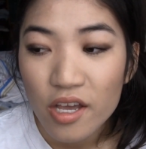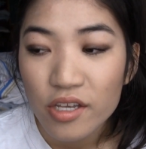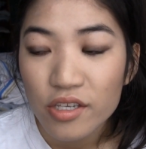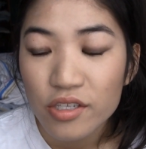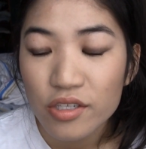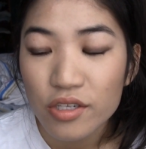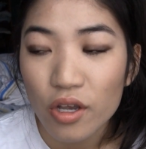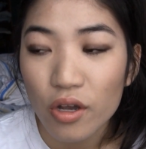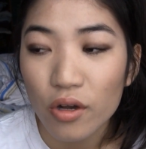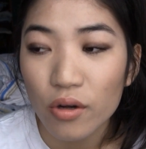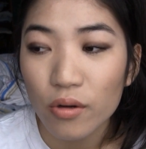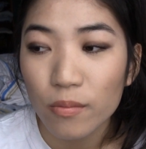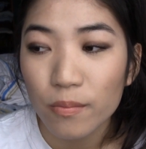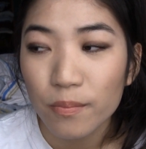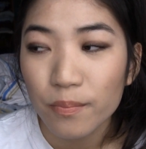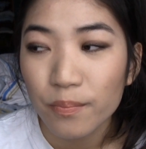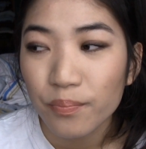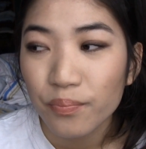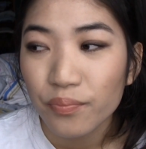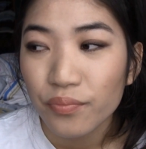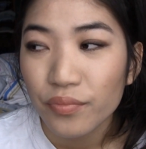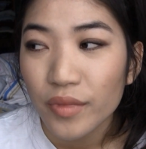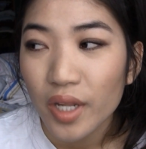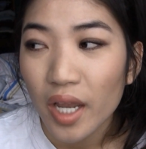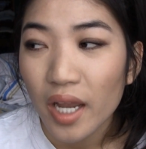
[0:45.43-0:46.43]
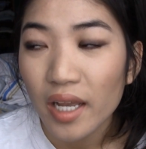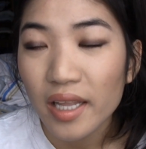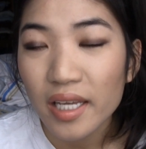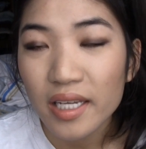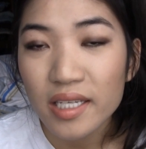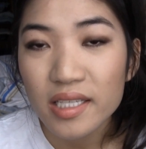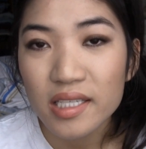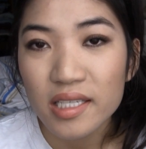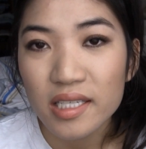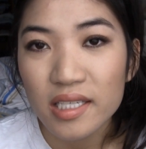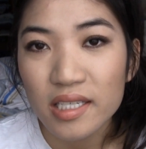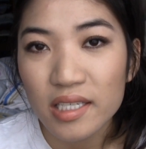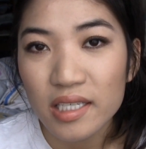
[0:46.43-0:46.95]
So I
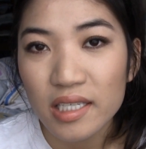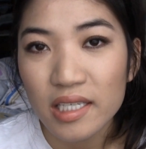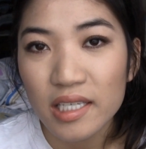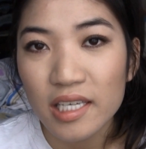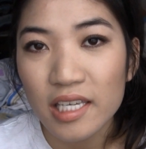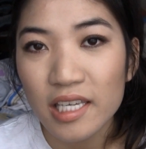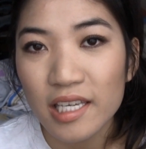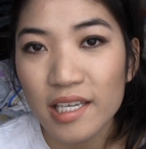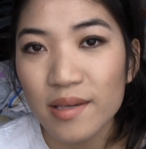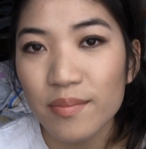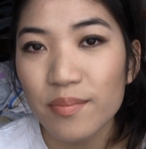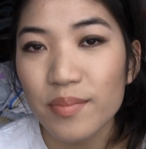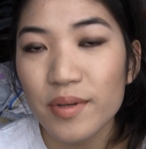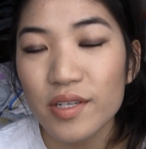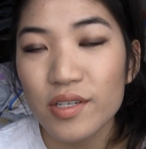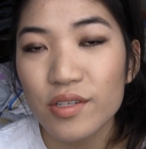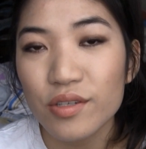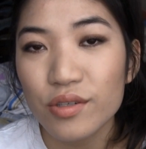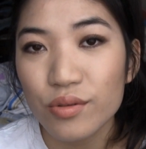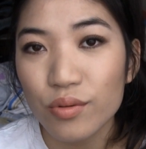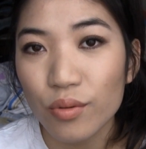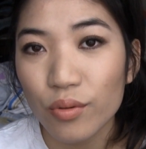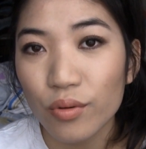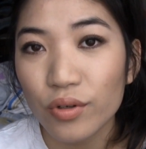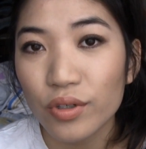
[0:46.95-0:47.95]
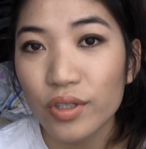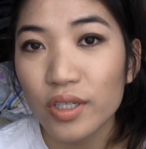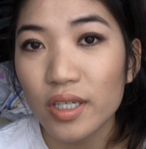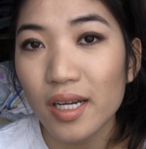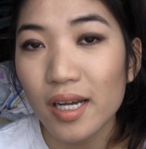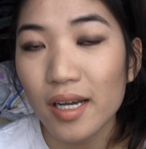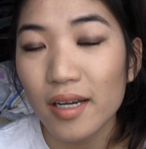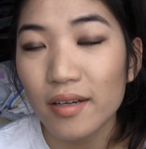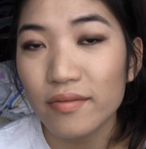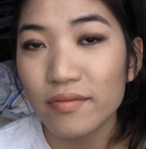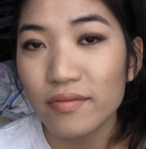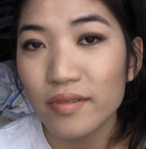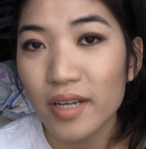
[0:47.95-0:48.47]
like to keep it sort
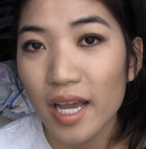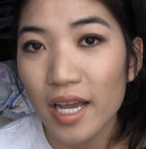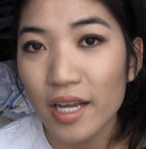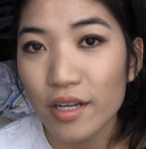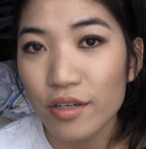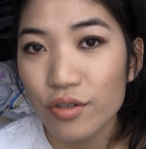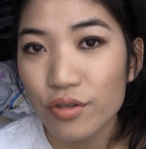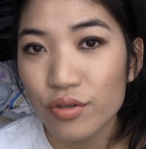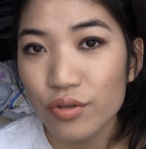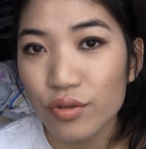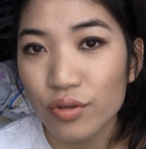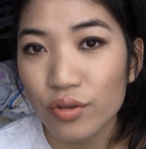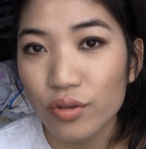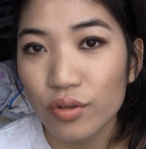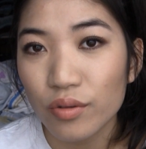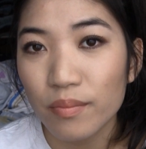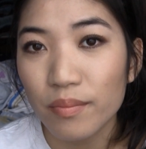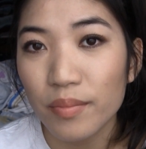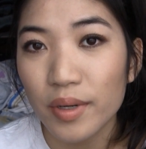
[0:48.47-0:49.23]
of natural,